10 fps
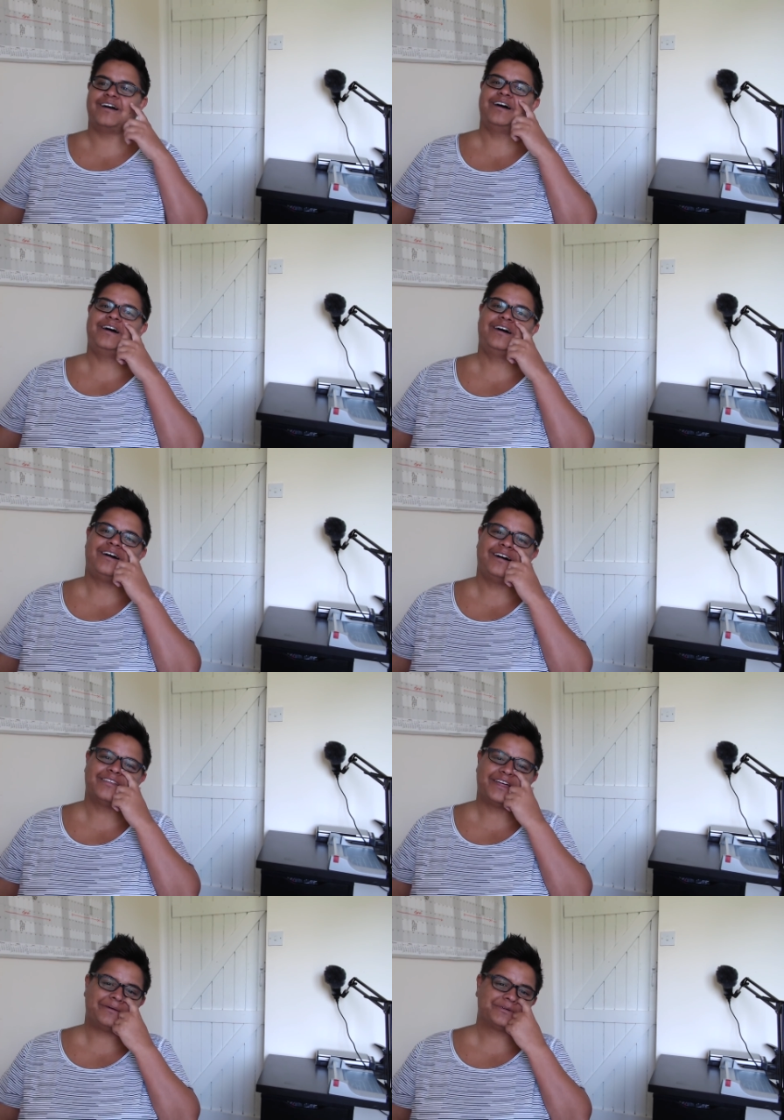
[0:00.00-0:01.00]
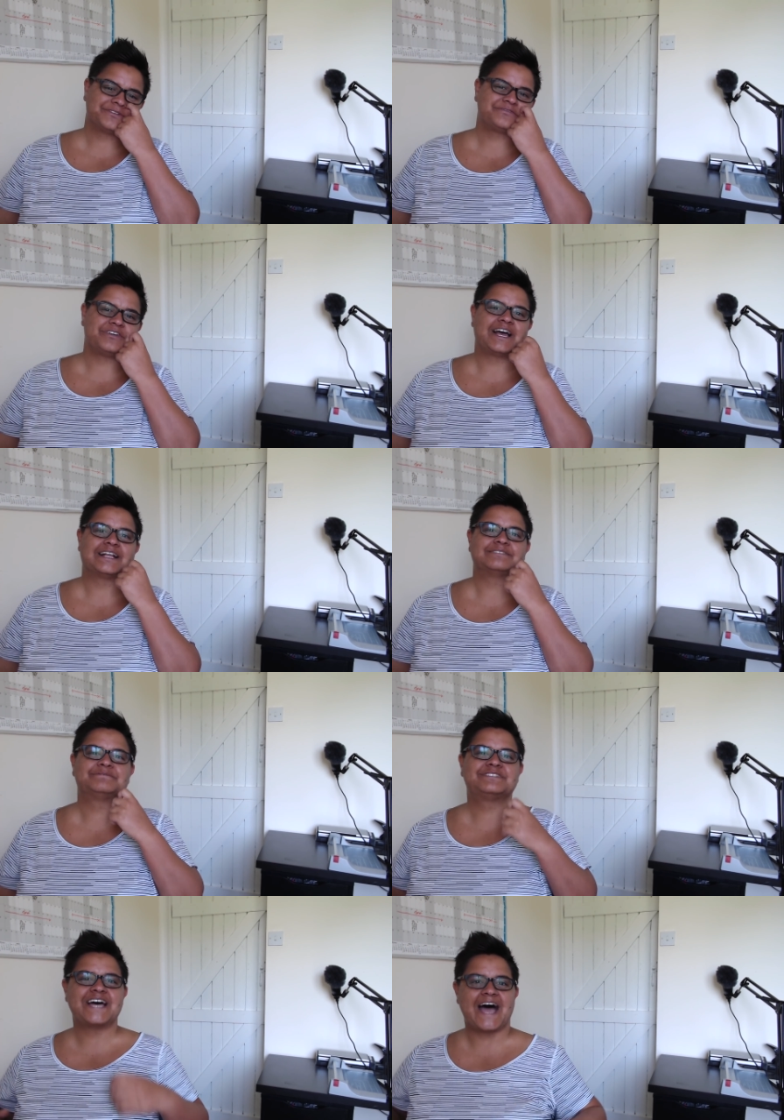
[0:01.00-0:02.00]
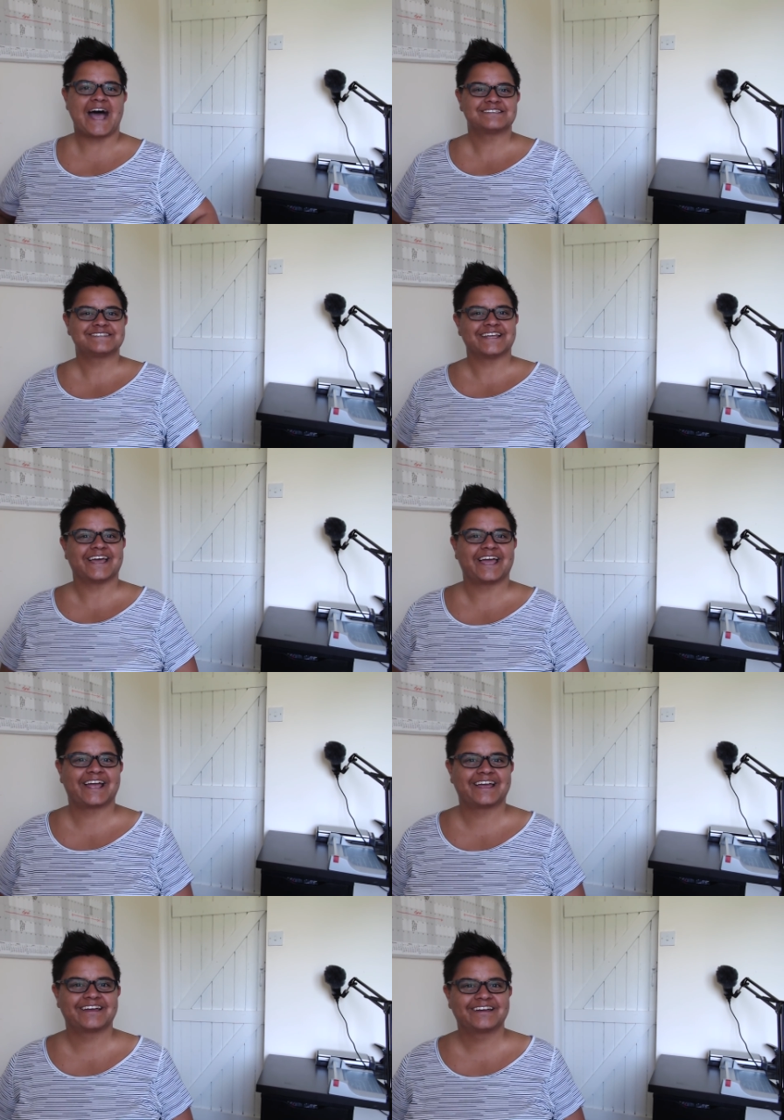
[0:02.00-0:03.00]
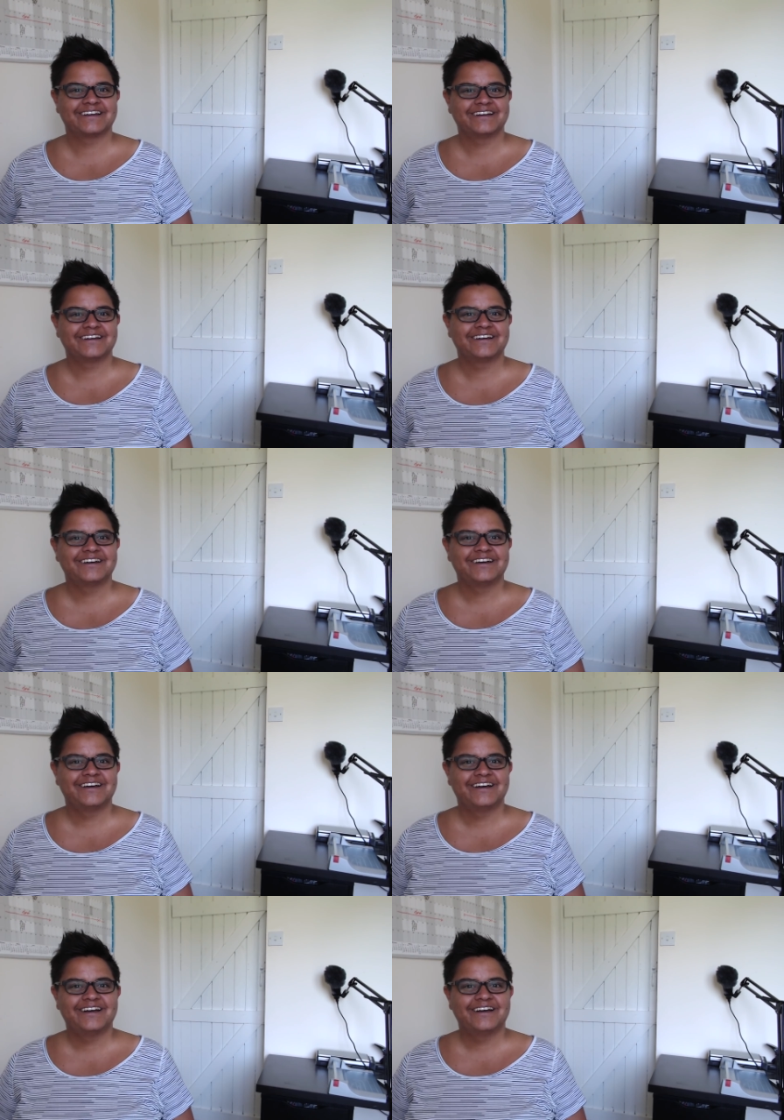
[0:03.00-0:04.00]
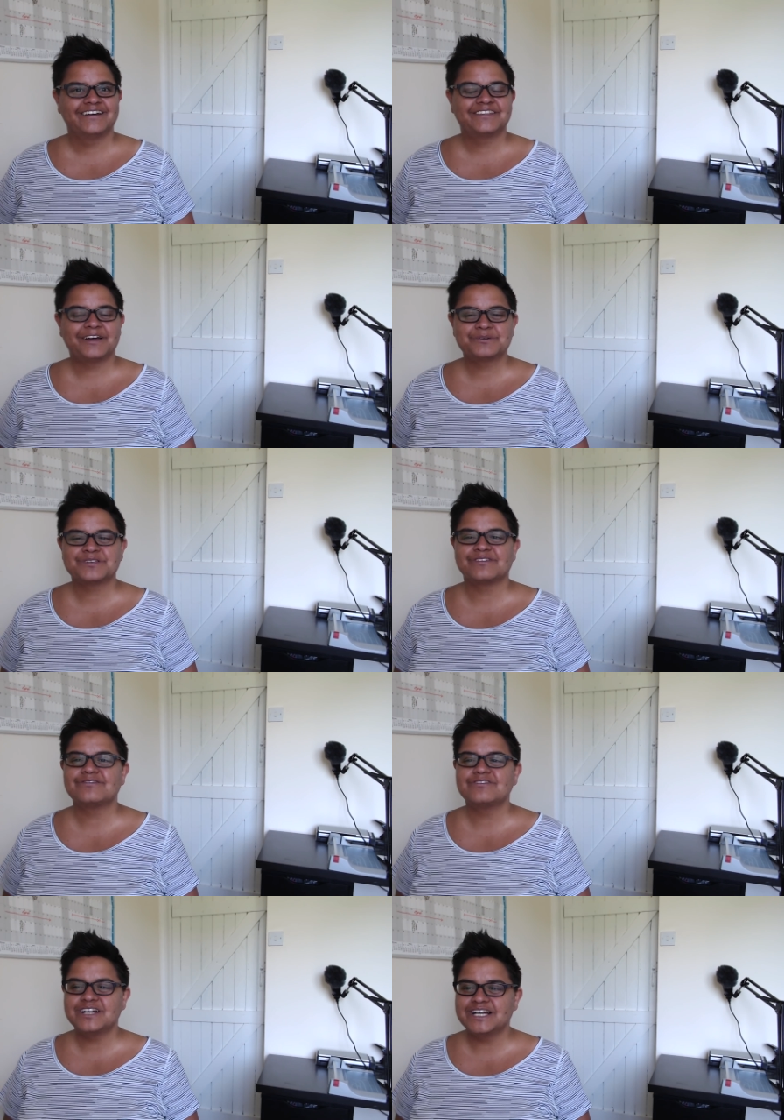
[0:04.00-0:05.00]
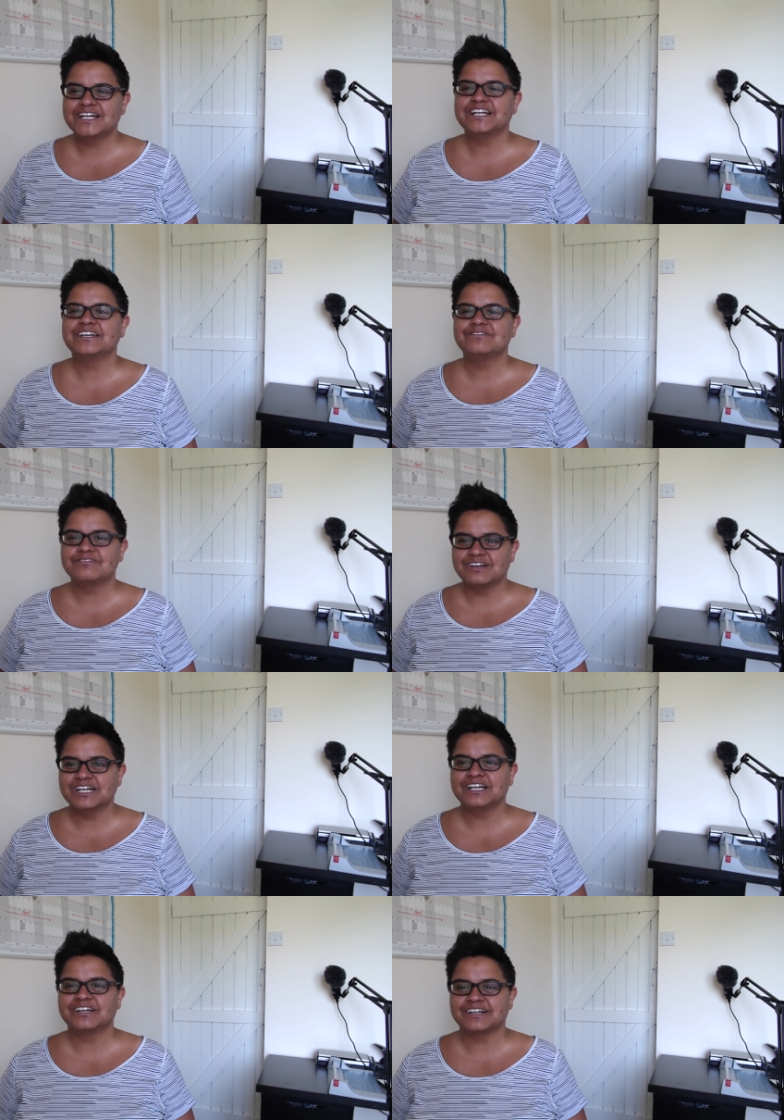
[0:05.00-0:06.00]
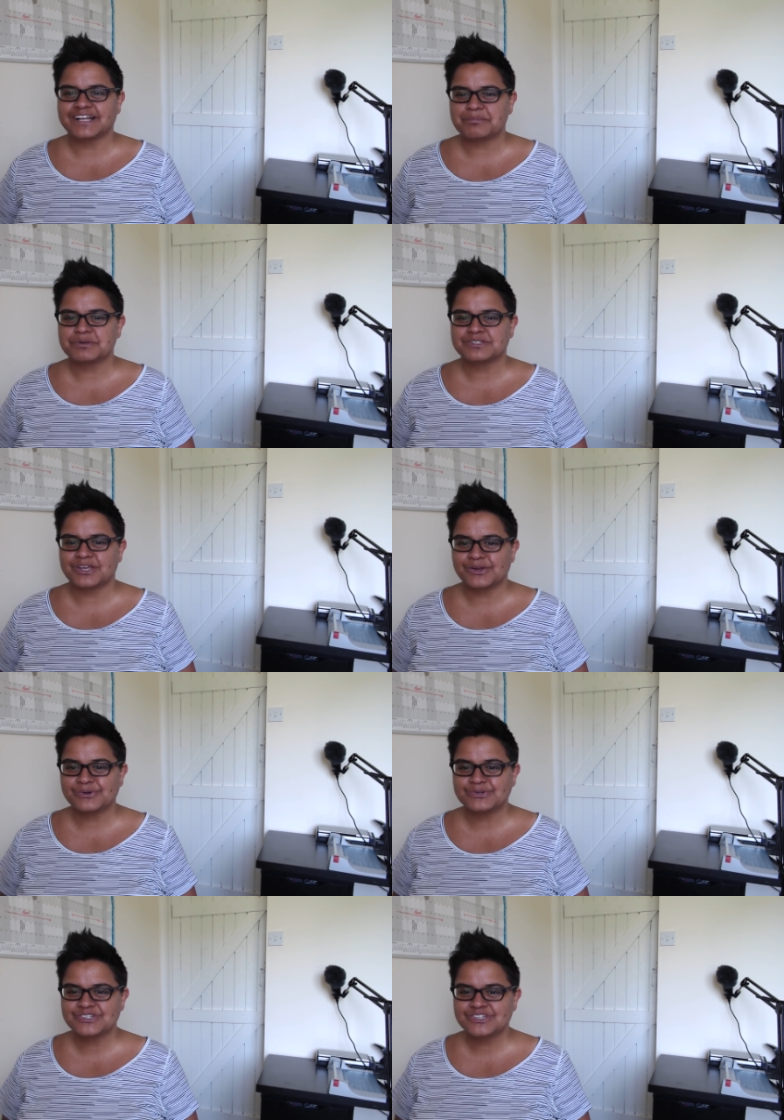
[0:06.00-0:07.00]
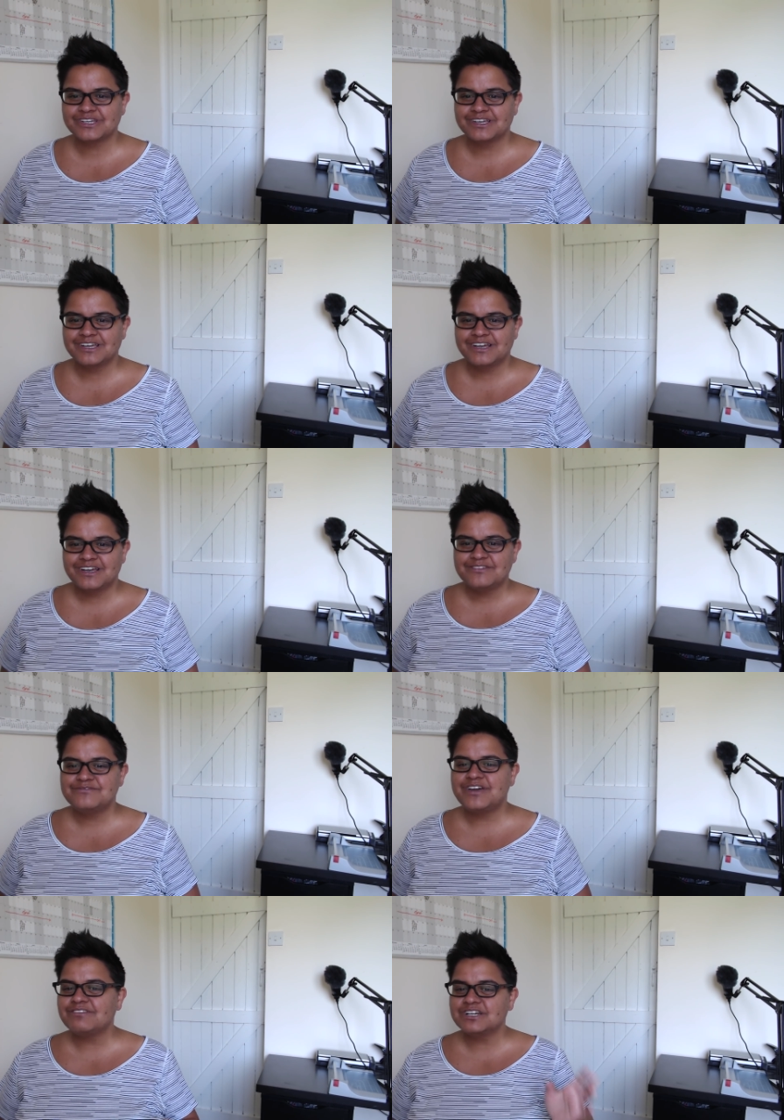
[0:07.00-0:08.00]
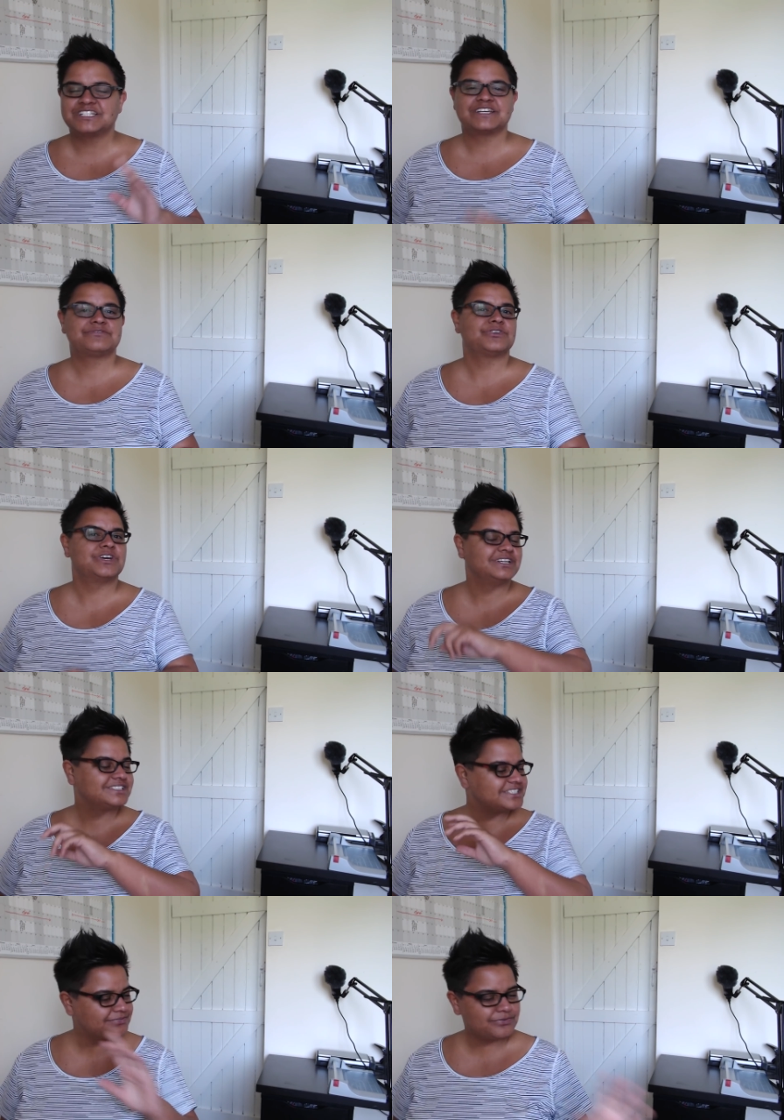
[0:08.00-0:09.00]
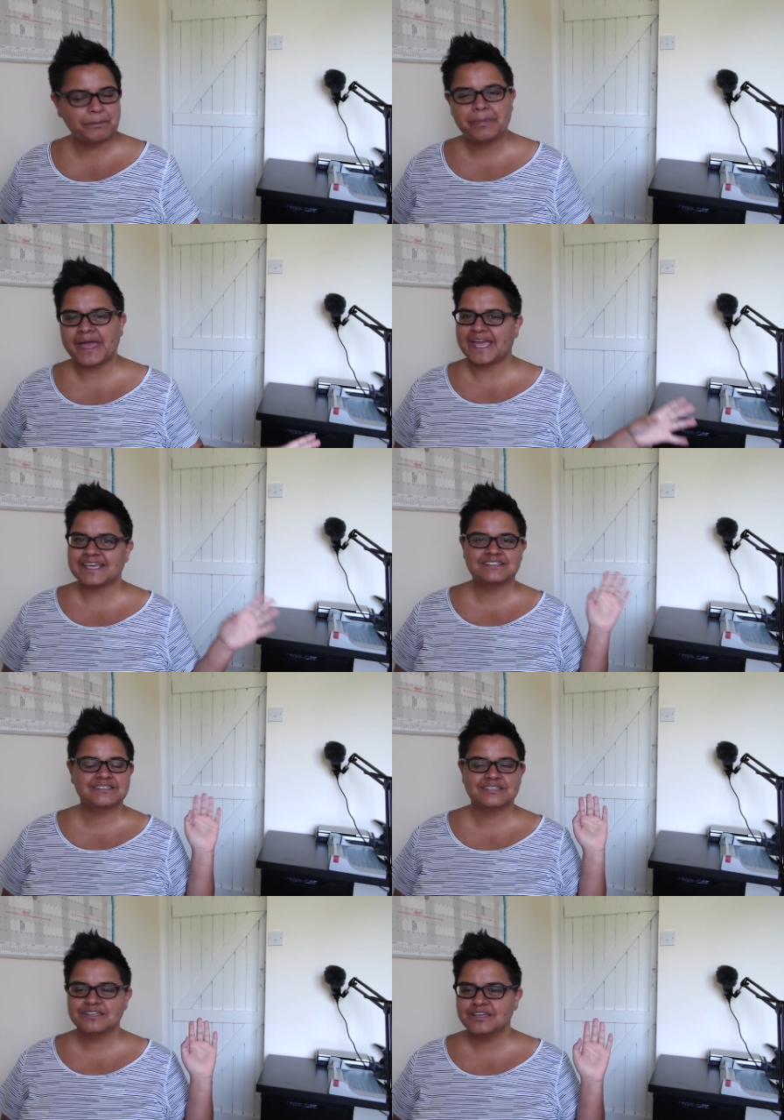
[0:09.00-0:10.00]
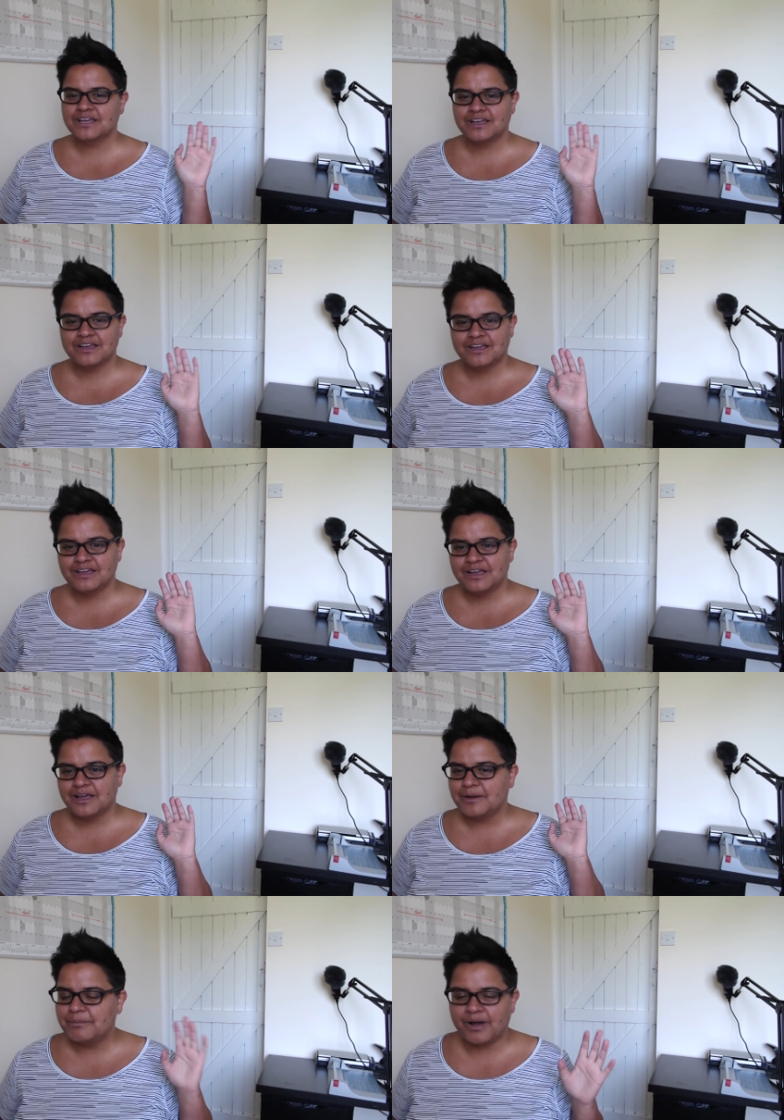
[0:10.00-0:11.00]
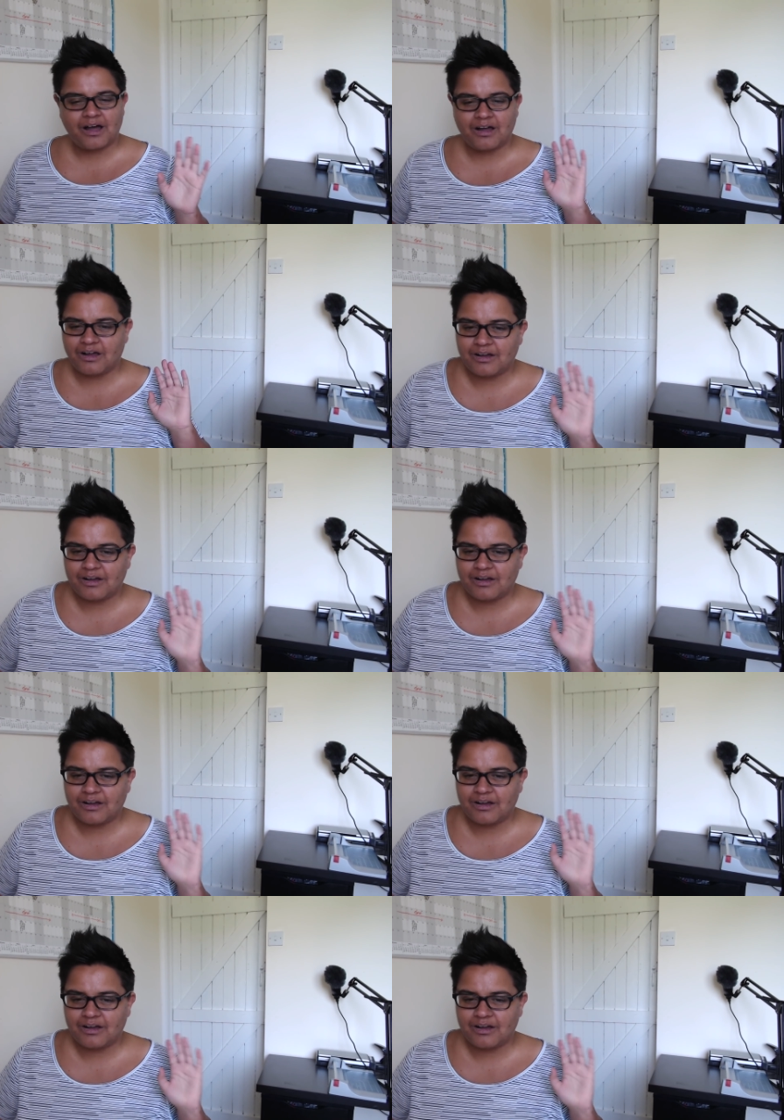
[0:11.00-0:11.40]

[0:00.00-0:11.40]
Oh, that was fantastic. That was a really, really good episode. Very different, different pace, but